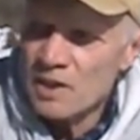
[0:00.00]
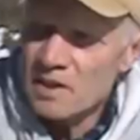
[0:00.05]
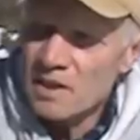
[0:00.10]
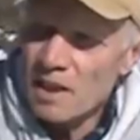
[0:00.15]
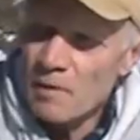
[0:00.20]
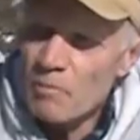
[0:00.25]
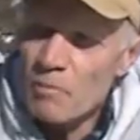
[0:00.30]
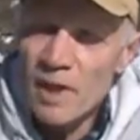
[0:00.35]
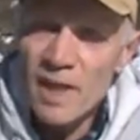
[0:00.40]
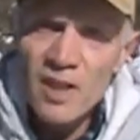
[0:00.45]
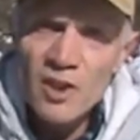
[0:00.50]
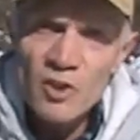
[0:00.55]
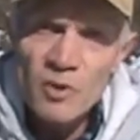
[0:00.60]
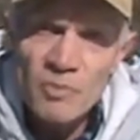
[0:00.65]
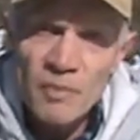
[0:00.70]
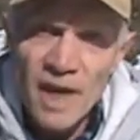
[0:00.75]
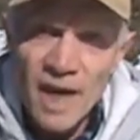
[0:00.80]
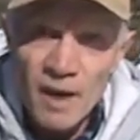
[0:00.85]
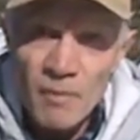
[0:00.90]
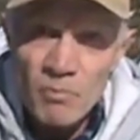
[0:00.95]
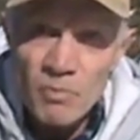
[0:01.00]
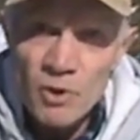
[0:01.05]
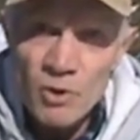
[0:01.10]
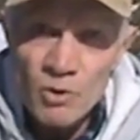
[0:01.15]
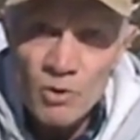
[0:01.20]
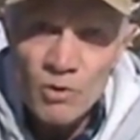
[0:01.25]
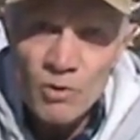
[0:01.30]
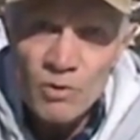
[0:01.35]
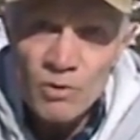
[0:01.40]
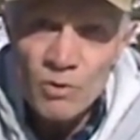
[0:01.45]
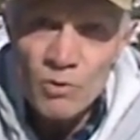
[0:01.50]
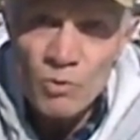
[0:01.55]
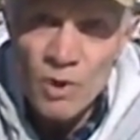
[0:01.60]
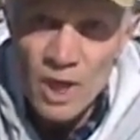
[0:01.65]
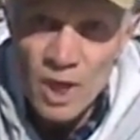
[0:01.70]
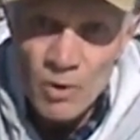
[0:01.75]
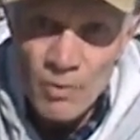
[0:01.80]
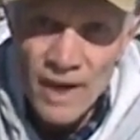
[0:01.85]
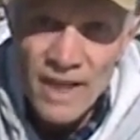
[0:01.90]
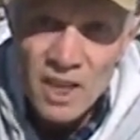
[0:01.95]
that brings me up to
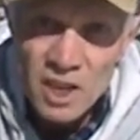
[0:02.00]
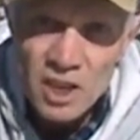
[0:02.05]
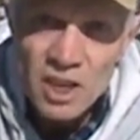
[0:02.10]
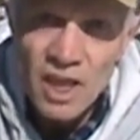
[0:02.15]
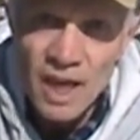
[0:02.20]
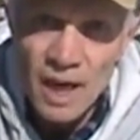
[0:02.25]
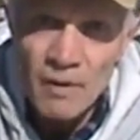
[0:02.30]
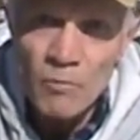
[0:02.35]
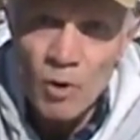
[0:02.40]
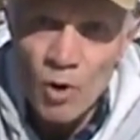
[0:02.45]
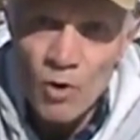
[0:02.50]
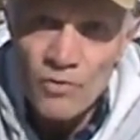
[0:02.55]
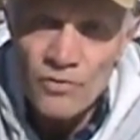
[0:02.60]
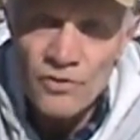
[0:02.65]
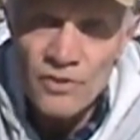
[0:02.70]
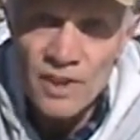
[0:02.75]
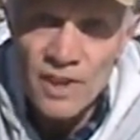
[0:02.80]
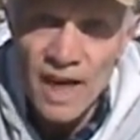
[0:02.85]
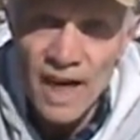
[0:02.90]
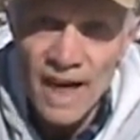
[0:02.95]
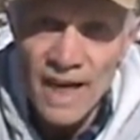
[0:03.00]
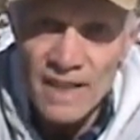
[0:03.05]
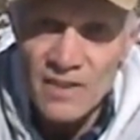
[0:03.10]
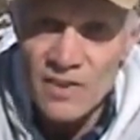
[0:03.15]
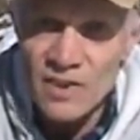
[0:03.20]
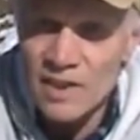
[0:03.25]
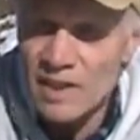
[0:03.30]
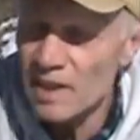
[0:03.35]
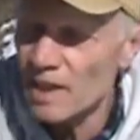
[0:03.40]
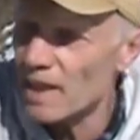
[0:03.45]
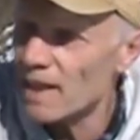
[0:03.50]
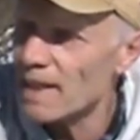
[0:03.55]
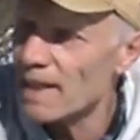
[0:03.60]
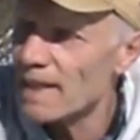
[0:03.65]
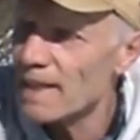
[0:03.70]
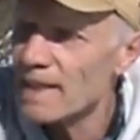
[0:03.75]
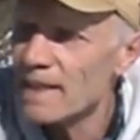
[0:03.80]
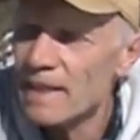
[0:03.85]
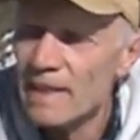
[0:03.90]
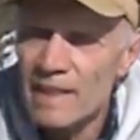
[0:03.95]
a question I'm often asked.
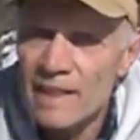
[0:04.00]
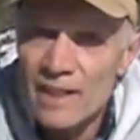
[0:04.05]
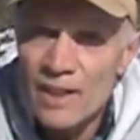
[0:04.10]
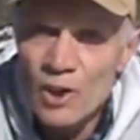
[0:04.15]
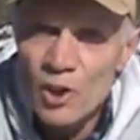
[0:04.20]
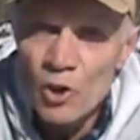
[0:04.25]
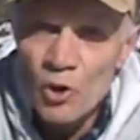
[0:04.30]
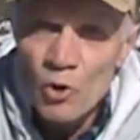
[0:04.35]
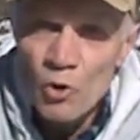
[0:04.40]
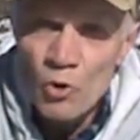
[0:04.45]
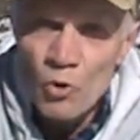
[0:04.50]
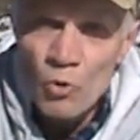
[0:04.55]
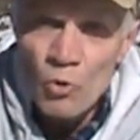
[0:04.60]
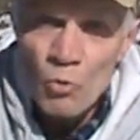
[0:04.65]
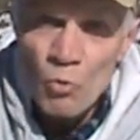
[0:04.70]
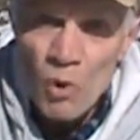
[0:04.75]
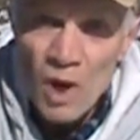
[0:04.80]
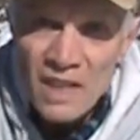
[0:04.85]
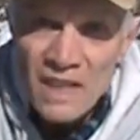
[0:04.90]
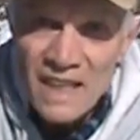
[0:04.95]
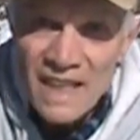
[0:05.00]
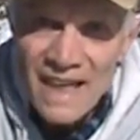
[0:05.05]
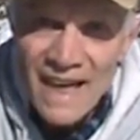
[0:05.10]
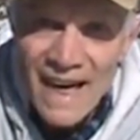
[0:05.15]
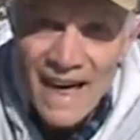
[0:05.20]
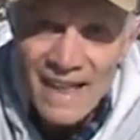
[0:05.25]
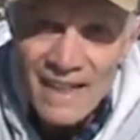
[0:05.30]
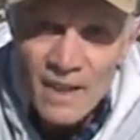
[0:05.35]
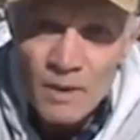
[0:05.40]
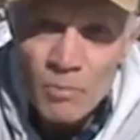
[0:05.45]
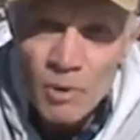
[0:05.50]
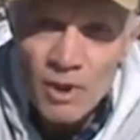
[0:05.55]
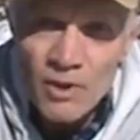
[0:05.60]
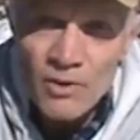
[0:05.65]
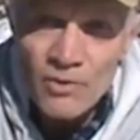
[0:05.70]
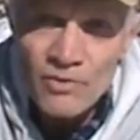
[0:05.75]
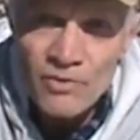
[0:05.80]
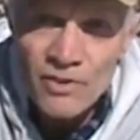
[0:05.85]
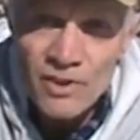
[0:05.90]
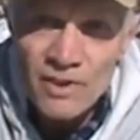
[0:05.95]
What caliber
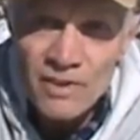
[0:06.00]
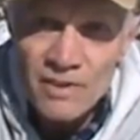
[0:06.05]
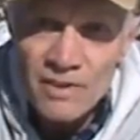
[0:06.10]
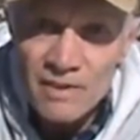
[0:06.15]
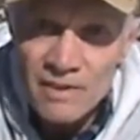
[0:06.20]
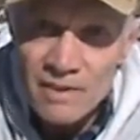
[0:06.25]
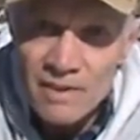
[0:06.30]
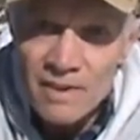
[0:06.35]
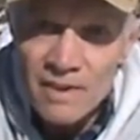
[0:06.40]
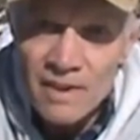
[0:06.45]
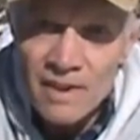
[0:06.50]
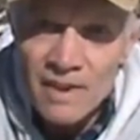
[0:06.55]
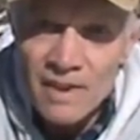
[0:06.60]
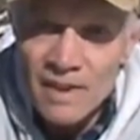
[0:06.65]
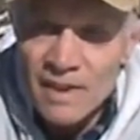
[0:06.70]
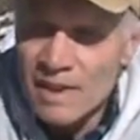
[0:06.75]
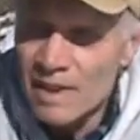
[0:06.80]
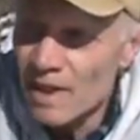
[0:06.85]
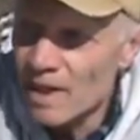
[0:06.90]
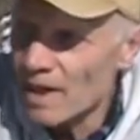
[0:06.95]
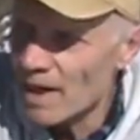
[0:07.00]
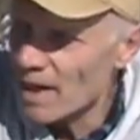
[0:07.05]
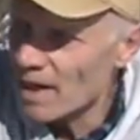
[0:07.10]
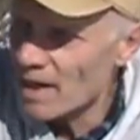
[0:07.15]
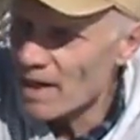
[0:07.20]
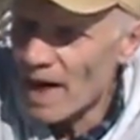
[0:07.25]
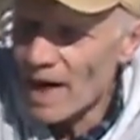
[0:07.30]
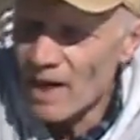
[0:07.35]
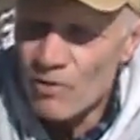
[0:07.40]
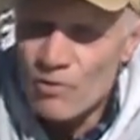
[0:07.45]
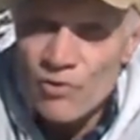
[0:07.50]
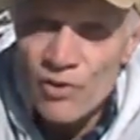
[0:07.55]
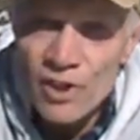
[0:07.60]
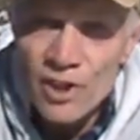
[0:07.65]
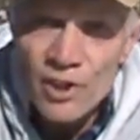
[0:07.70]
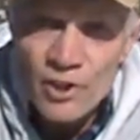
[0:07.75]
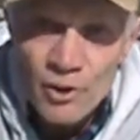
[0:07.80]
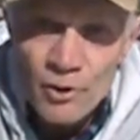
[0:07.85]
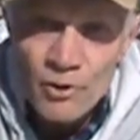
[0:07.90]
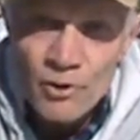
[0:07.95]
of
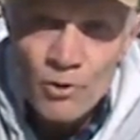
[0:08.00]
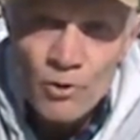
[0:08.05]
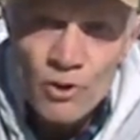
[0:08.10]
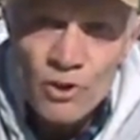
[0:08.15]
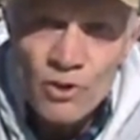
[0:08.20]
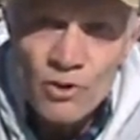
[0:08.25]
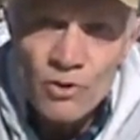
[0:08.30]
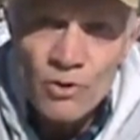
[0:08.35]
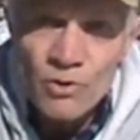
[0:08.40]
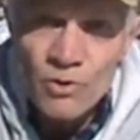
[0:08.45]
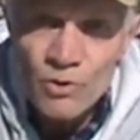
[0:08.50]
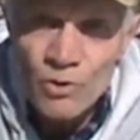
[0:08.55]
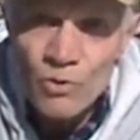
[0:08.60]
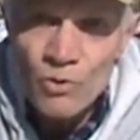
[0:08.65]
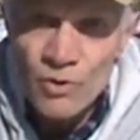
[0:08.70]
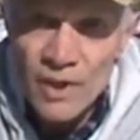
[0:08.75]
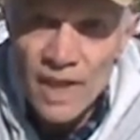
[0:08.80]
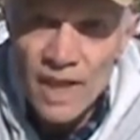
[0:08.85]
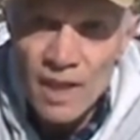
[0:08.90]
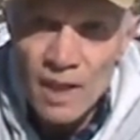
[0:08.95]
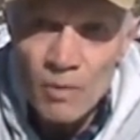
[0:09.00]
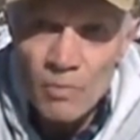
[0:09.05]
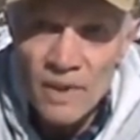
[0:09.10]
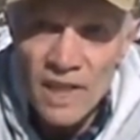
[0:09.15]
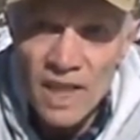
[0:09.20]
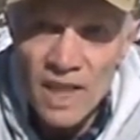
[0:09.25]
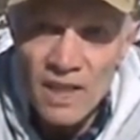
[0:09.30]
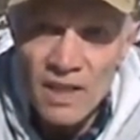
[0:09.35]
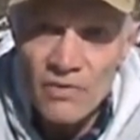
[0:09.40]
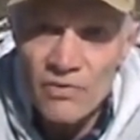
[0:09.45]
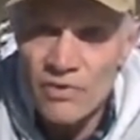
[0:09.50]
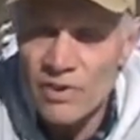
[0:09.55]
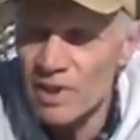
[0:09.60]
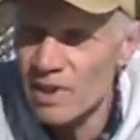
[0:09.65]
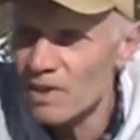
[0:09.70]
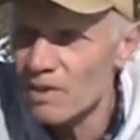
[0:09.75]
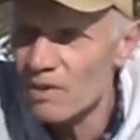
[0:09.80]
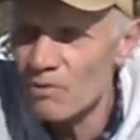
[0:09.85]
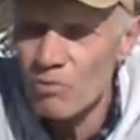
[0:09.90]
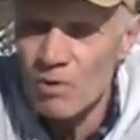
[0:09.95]
rifle you use to kill beef,
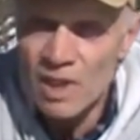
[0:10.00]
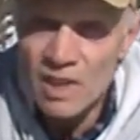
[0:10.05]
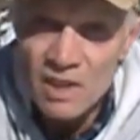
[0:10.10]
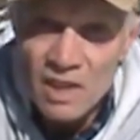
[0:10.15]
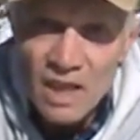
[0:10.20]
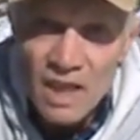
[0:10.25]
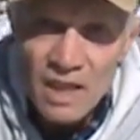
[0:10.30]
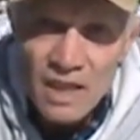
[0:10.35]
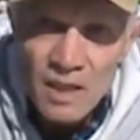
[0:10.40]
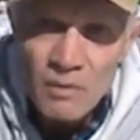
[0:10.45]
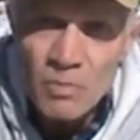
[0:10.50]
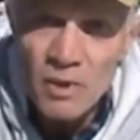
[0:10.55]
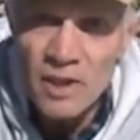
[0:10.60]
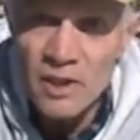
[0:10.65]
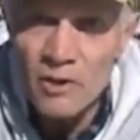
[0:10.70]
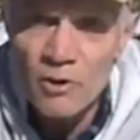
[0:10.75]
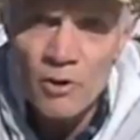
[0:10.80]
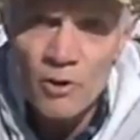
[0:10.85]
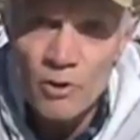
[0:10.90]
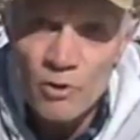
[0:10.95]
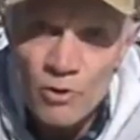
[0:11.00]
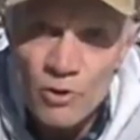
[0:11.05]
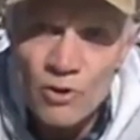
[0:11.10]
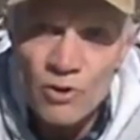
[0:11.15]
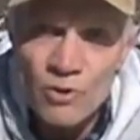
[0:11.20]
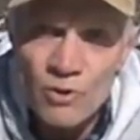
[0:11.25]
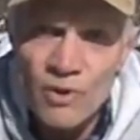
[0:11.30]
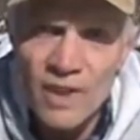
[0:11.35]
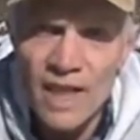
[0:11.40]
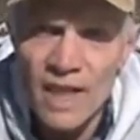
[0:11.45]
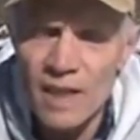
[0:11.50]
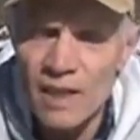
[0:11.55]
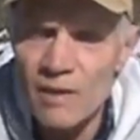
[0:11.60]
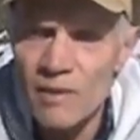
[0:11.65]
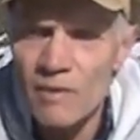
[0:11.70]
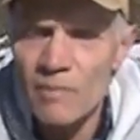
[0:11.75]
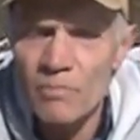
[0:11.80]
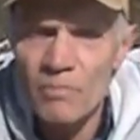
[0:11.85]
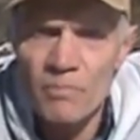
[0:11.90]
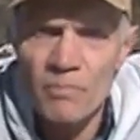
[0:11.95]
and what caliber you use to
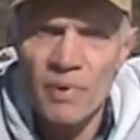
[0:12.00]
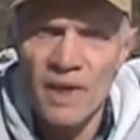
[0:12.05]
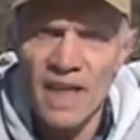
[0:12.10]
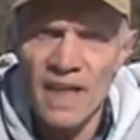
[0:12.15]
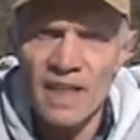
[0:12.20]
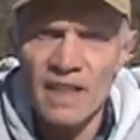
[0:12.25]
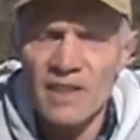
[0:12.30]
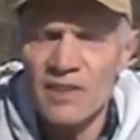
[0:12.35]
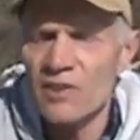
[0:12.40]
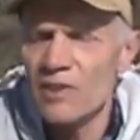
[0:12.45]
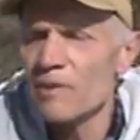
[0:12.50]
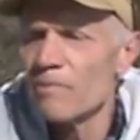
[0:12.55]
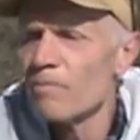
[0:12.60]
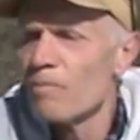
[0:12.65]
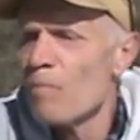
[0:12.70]
kill pigs